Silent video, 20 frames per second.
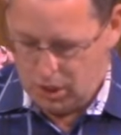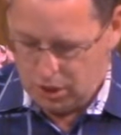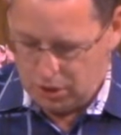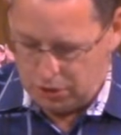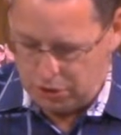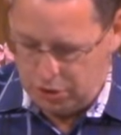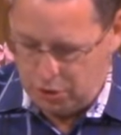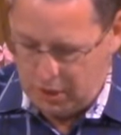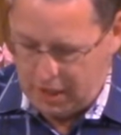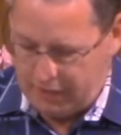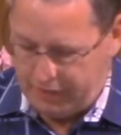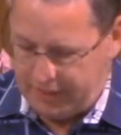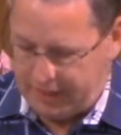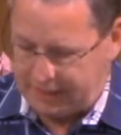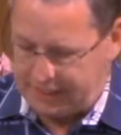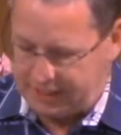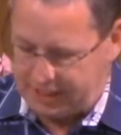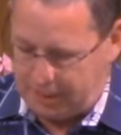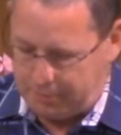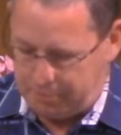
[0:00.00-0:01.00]
Do you have an
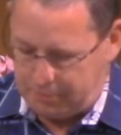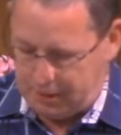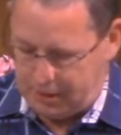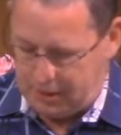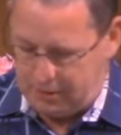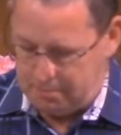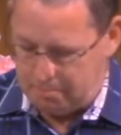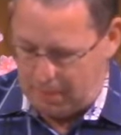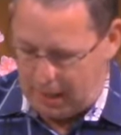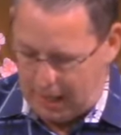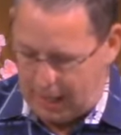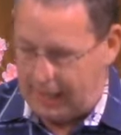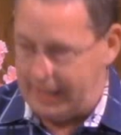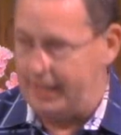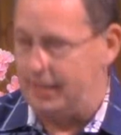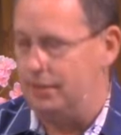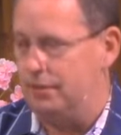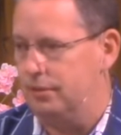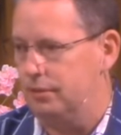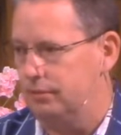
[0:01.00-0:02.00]
accepting
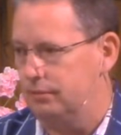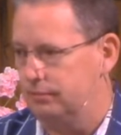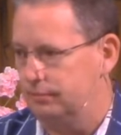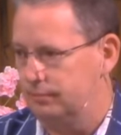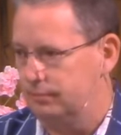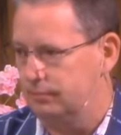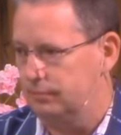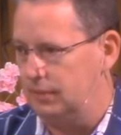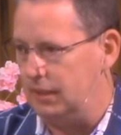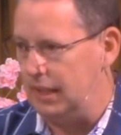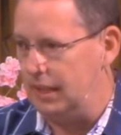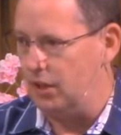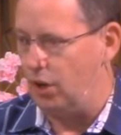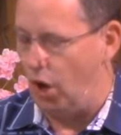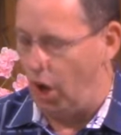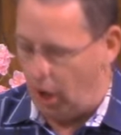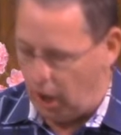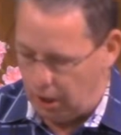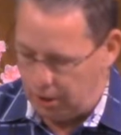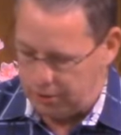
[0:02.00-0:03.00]
mind and
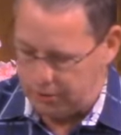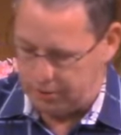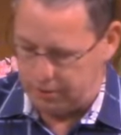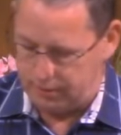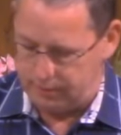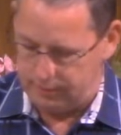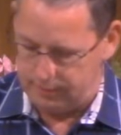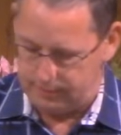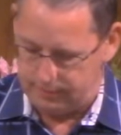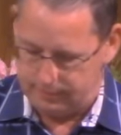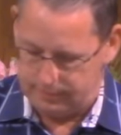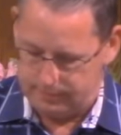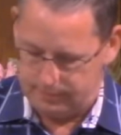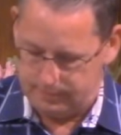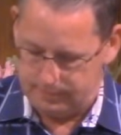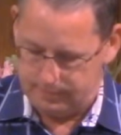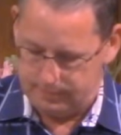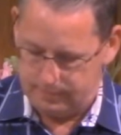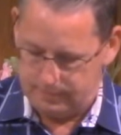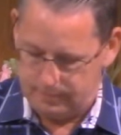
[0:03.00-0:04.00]
heart
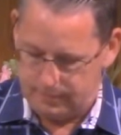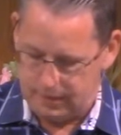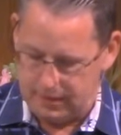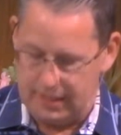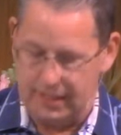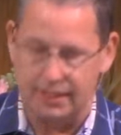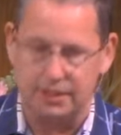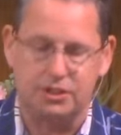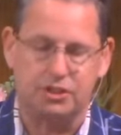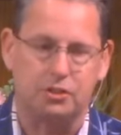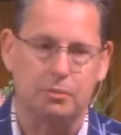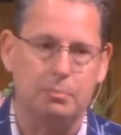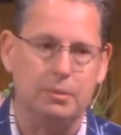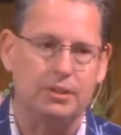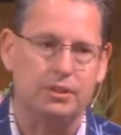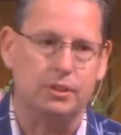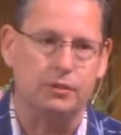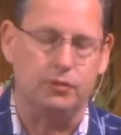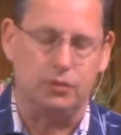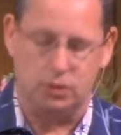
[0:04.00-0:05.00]
that is
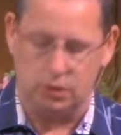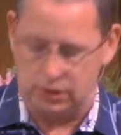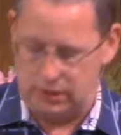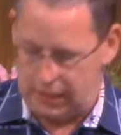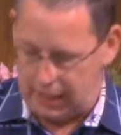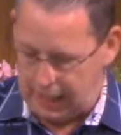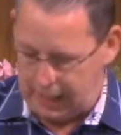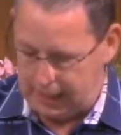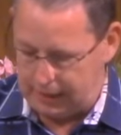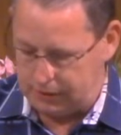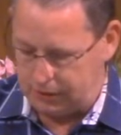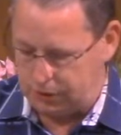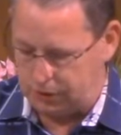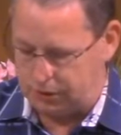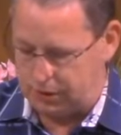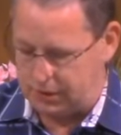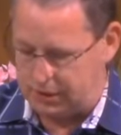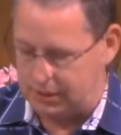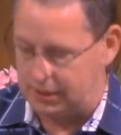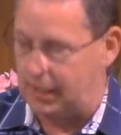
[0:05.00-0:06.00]
submissive to God's
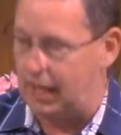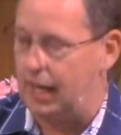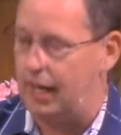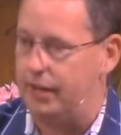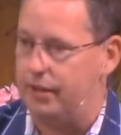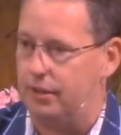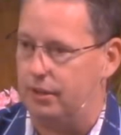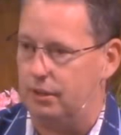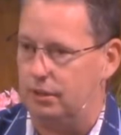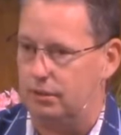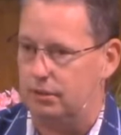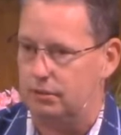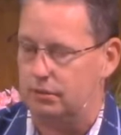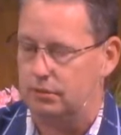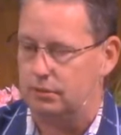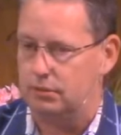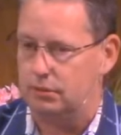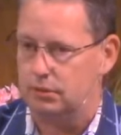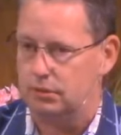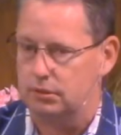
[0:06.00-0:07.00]
desire,
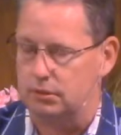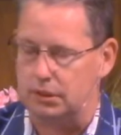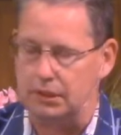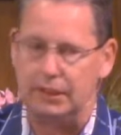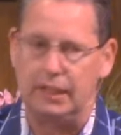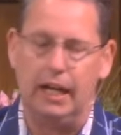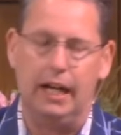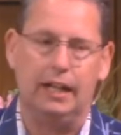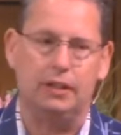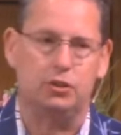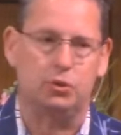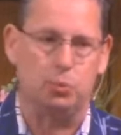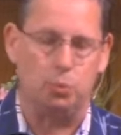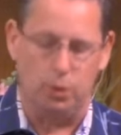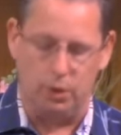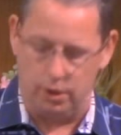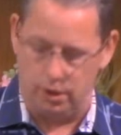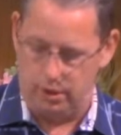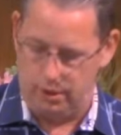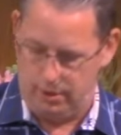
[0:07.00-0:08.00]
to God's
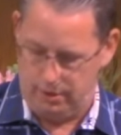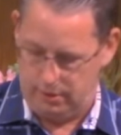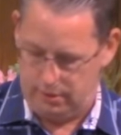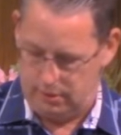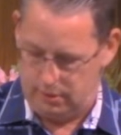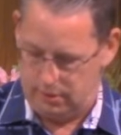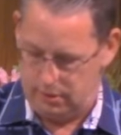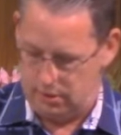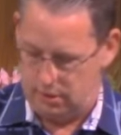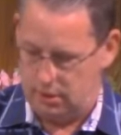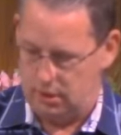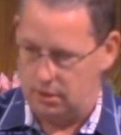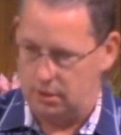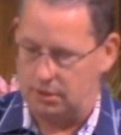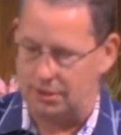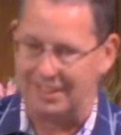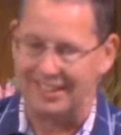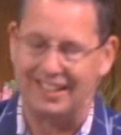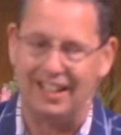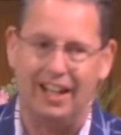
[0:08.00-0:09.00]
word,
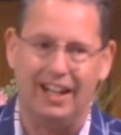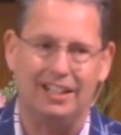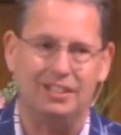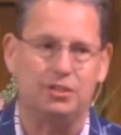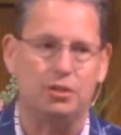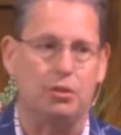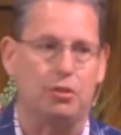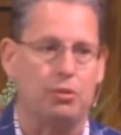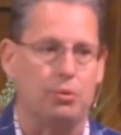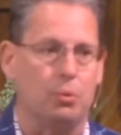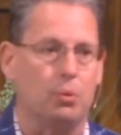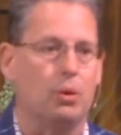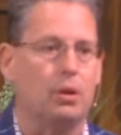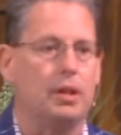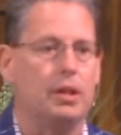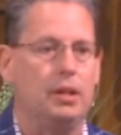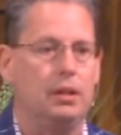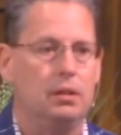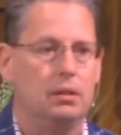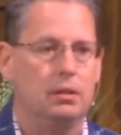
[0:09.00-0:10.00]
to God's
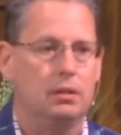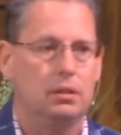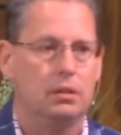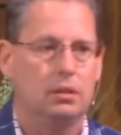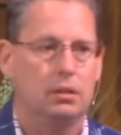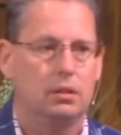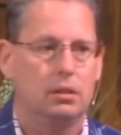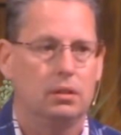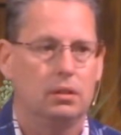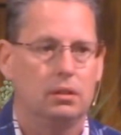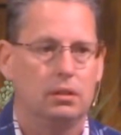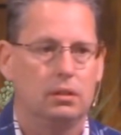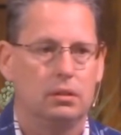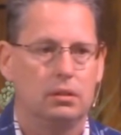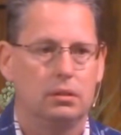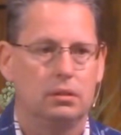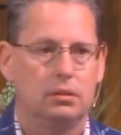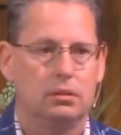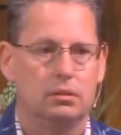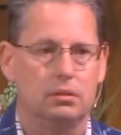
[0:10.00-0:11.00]
authority,
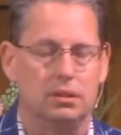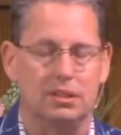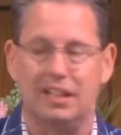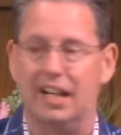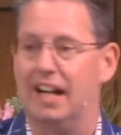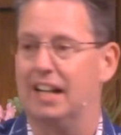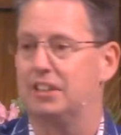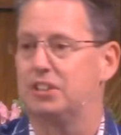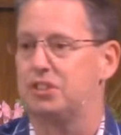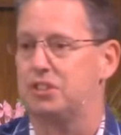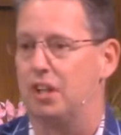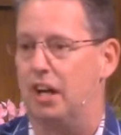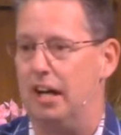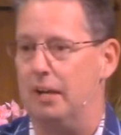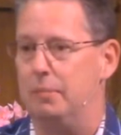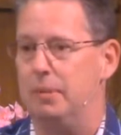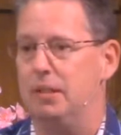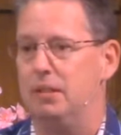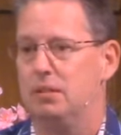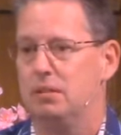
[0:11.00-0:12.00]
to God's
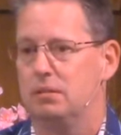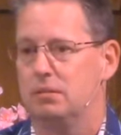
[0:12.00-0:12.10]
timing?